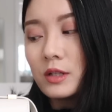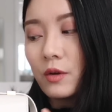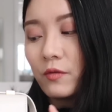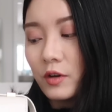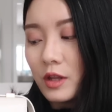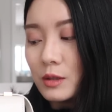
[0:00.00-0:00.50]
So
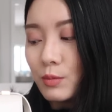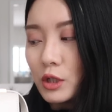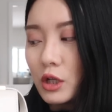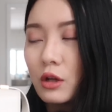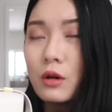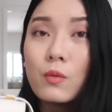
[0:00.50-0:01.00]
for this
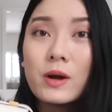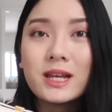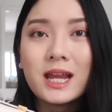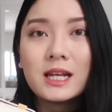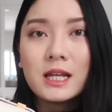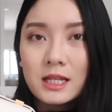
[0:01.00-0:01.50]
particular
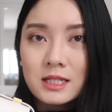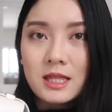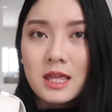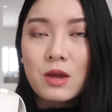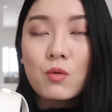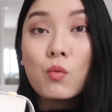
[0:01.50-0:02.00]
one, it is
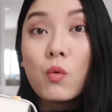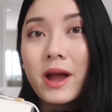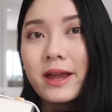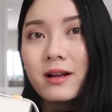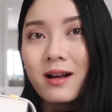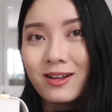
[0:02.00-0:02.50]
the
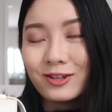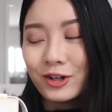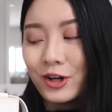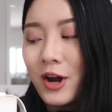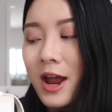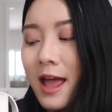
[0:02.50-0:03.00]
white
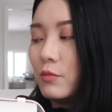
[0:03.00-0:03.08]
color.